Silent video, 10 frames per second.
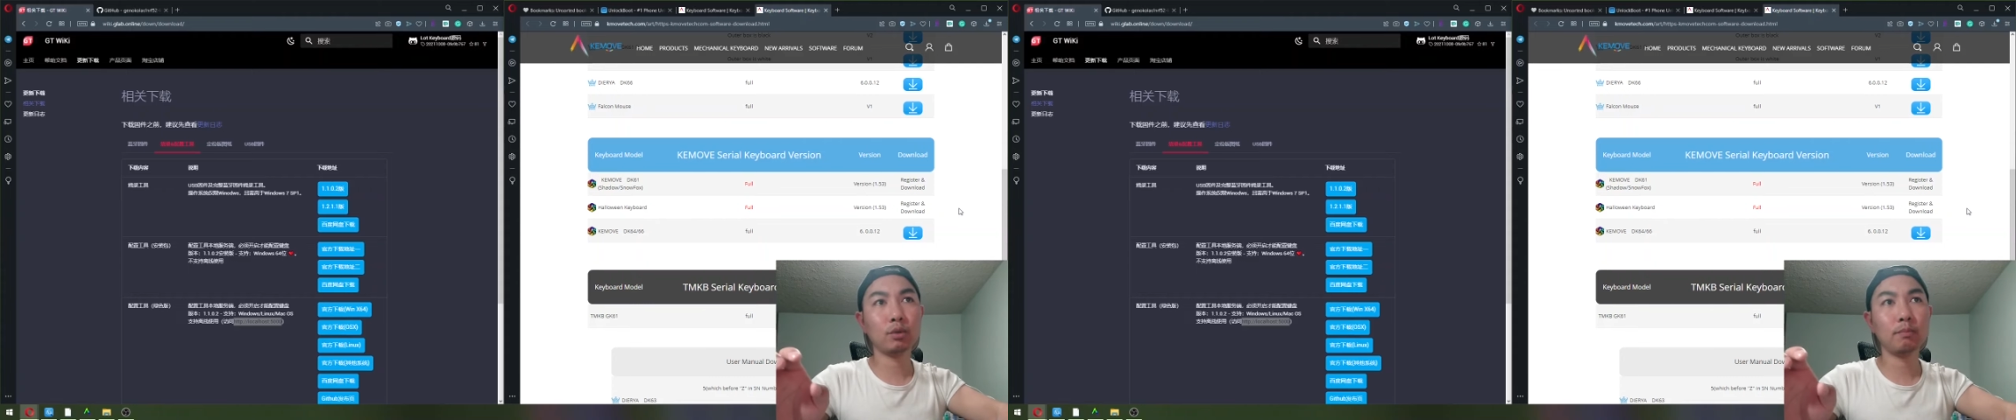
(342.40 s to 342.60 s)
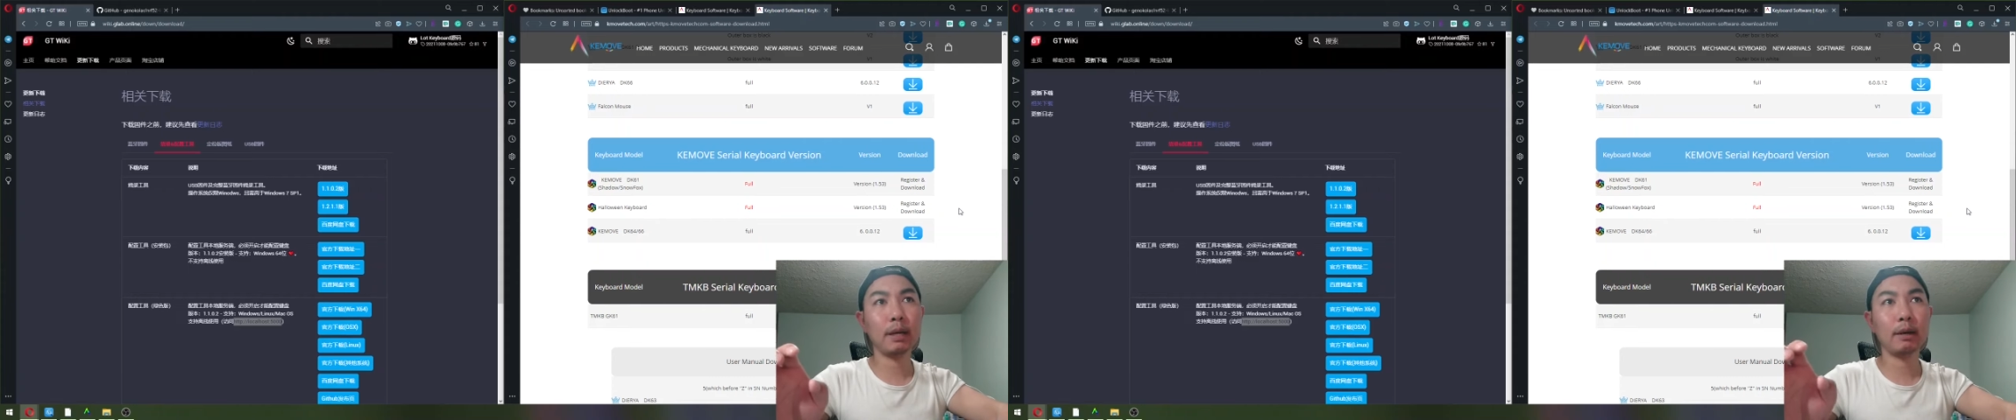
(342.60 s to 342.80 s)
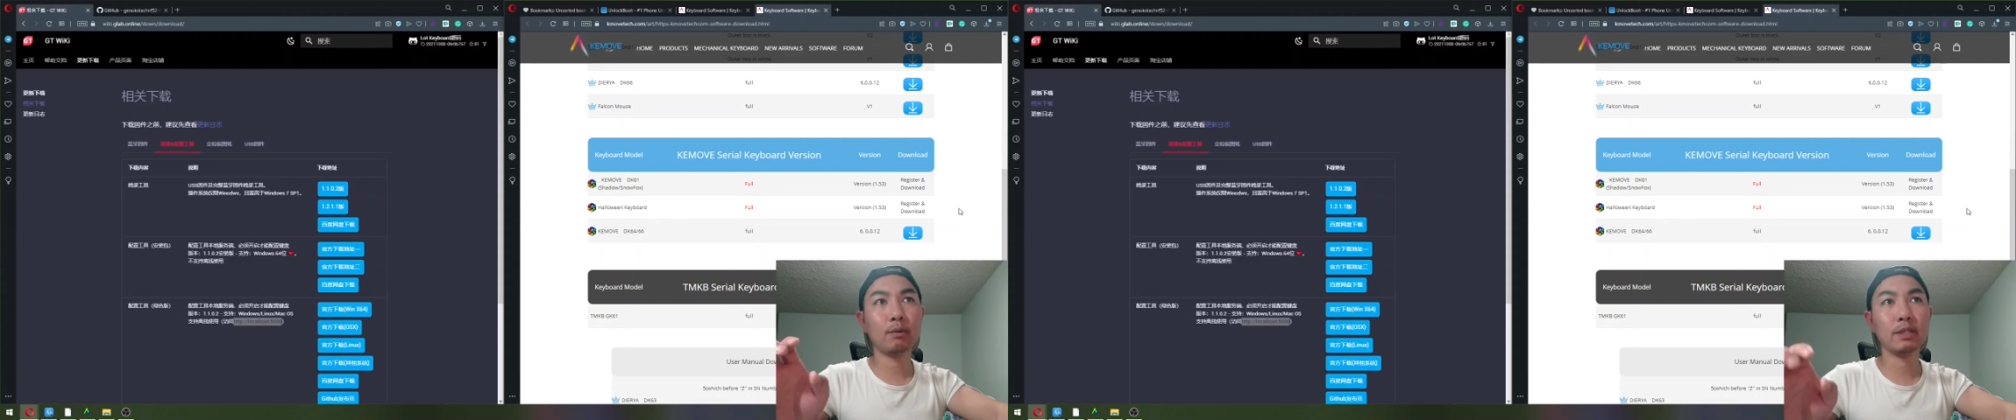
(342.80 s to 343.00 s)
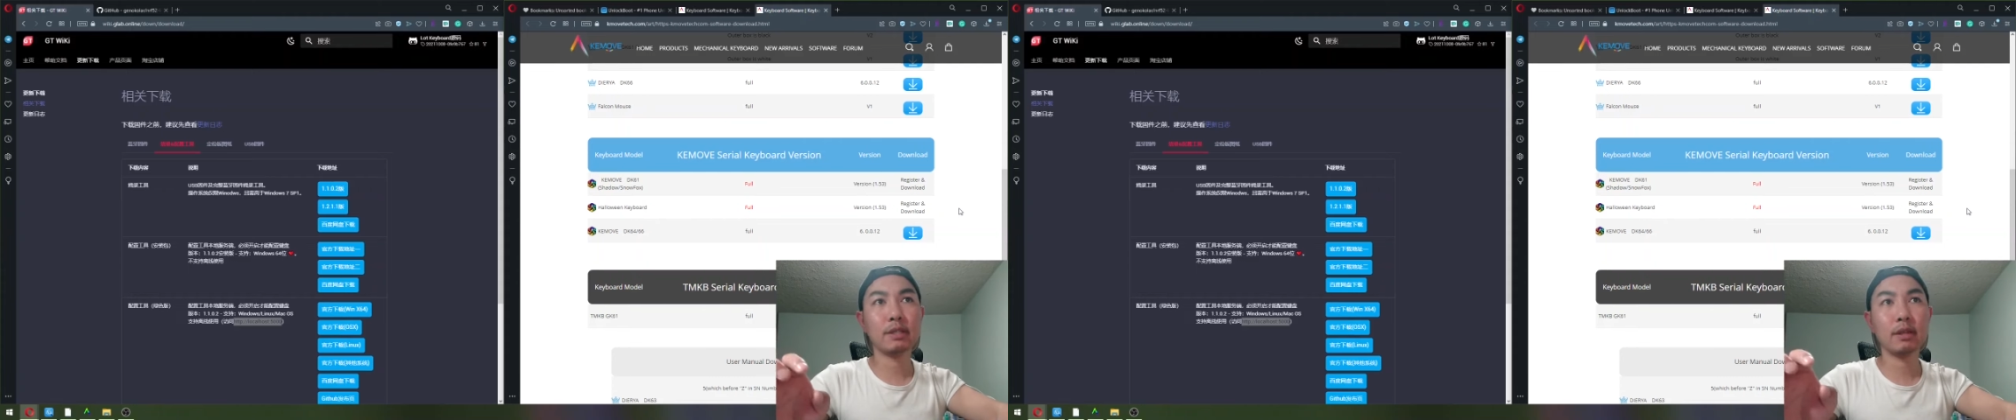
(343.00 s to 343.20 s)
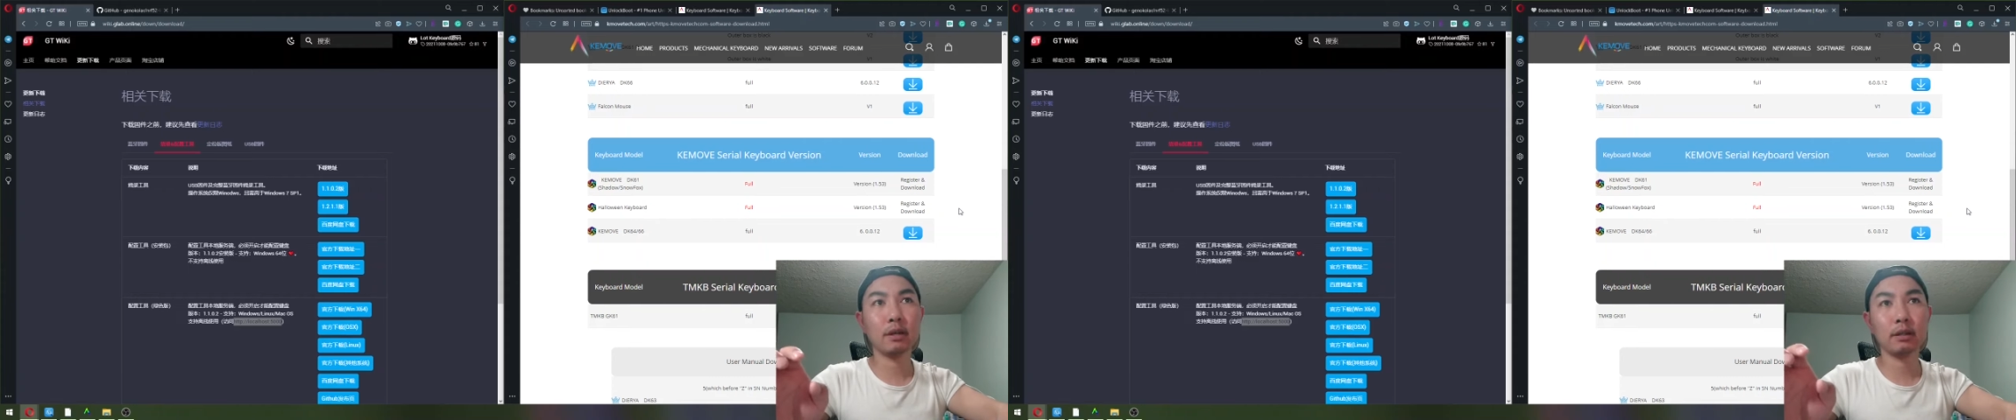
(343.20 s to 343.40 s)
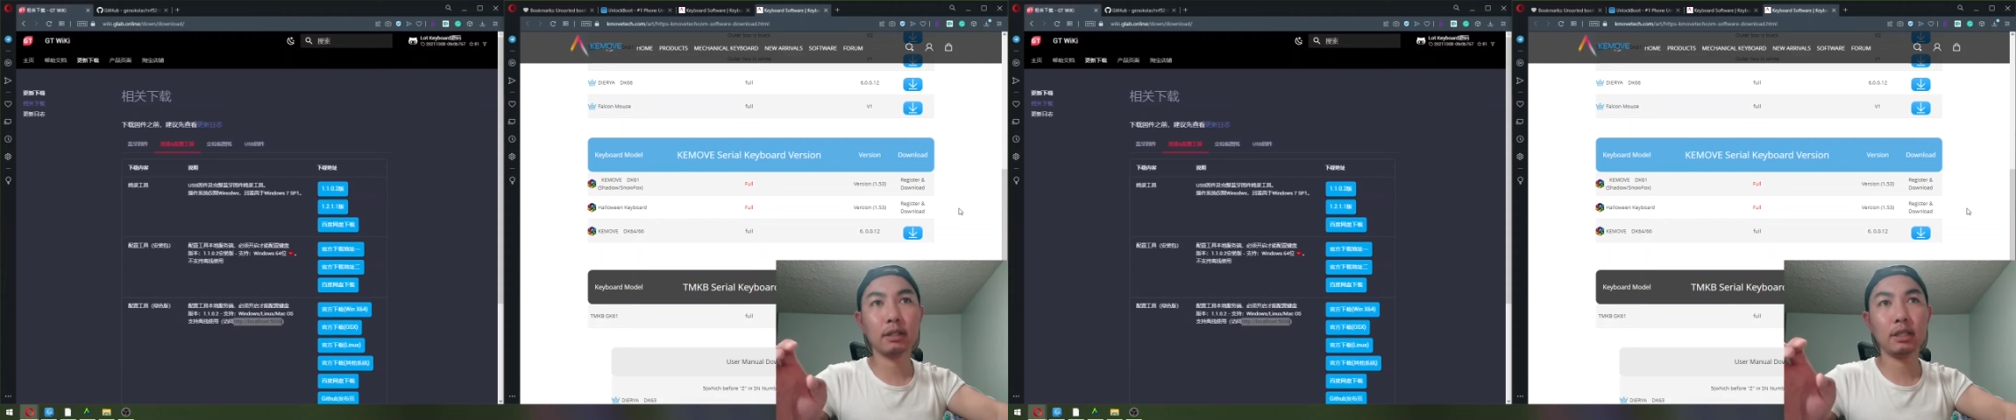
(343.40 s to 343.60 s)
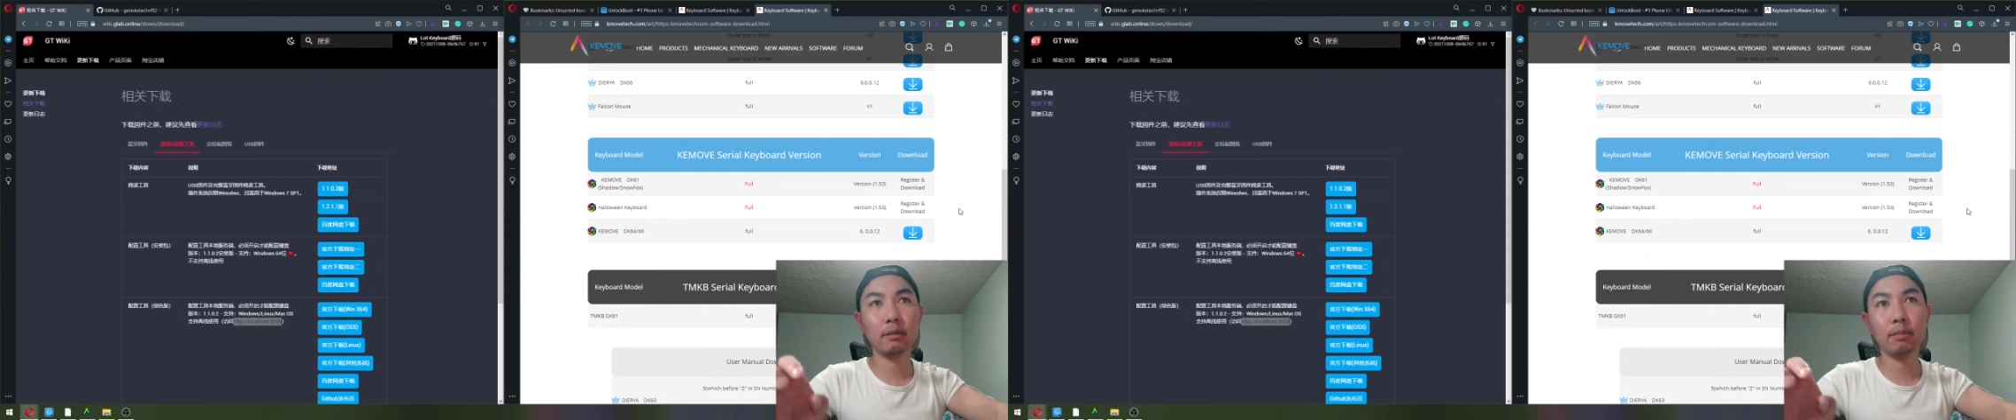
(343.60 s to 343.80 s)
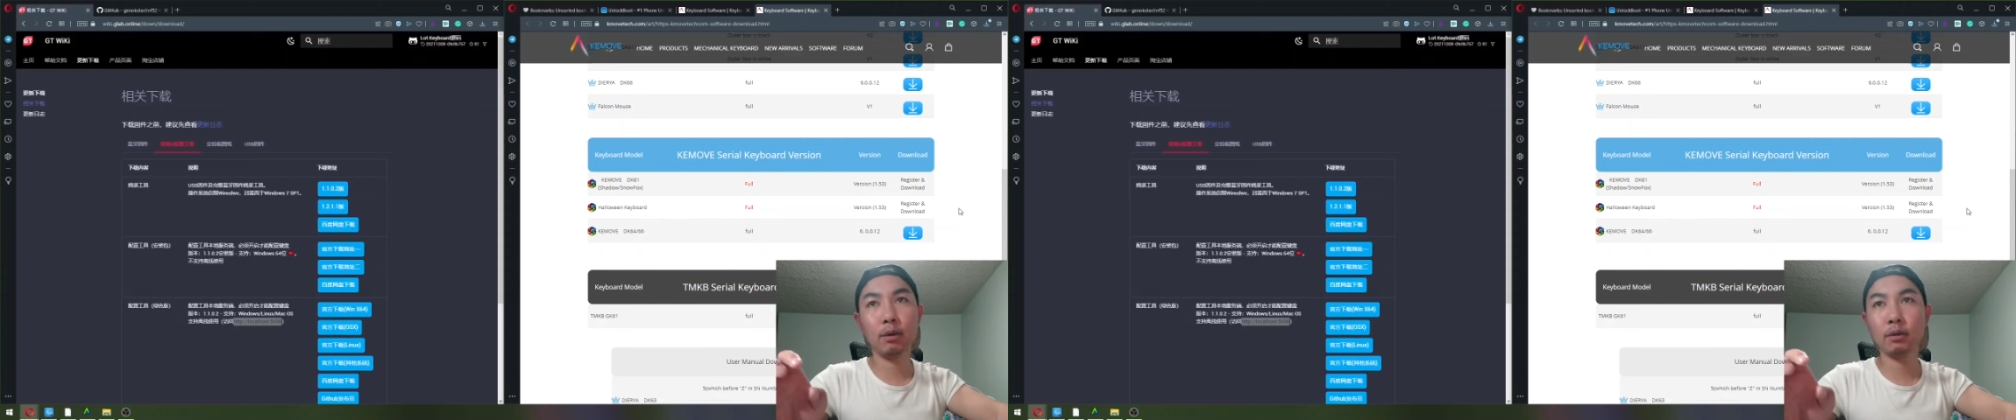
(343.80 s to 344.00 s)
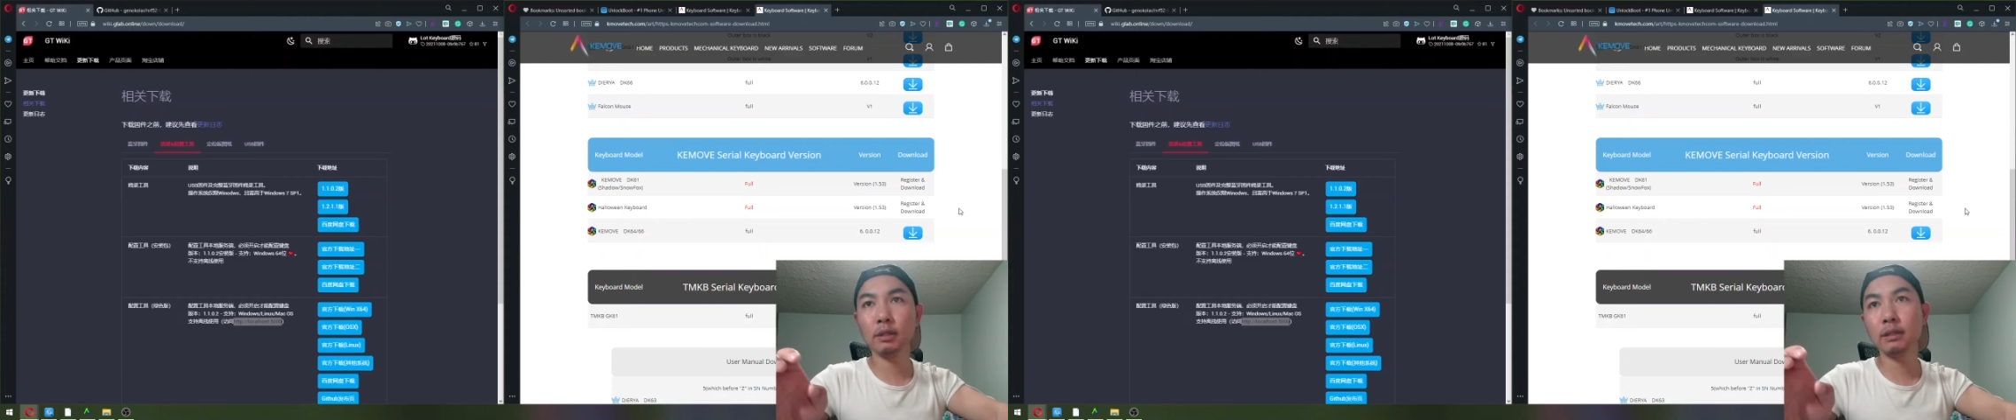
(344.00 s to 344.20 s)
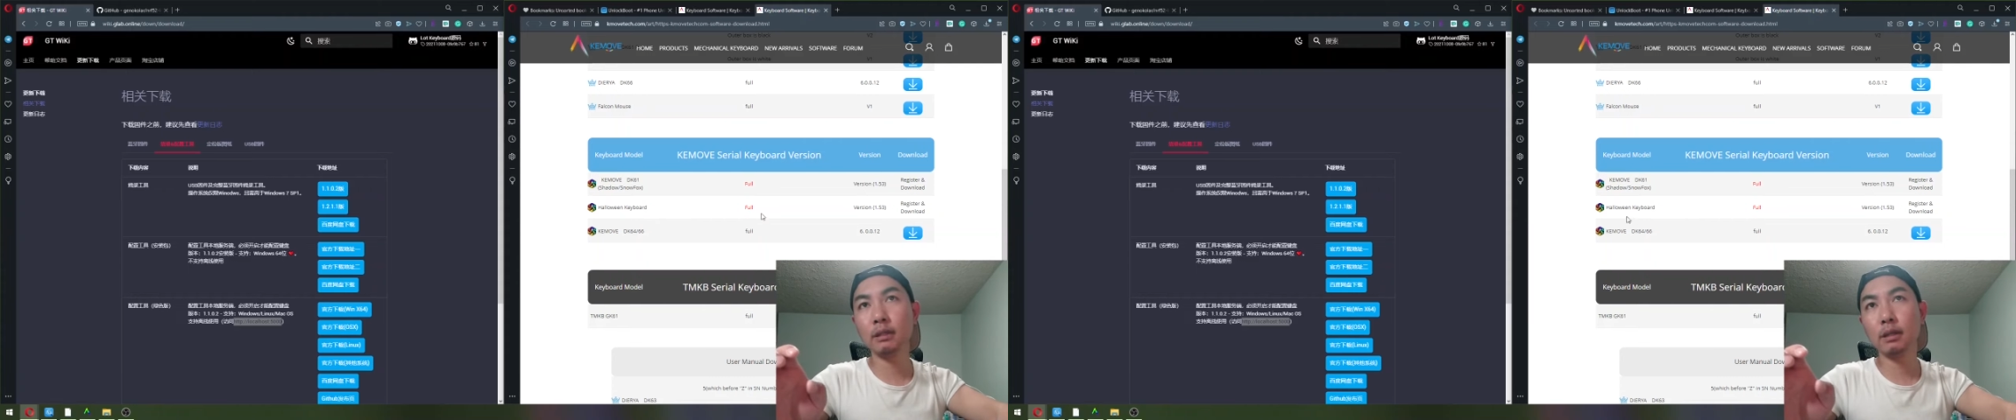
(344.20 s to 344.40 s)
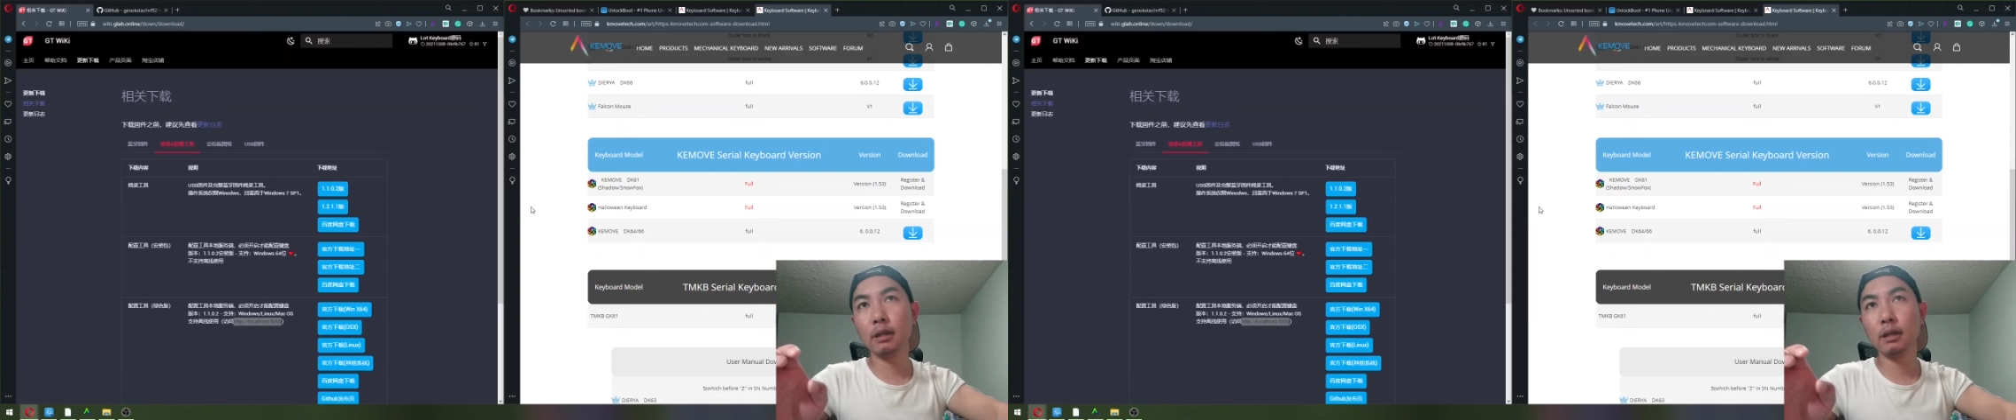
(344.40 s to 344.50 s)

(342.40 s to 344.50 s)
play with the keyboard,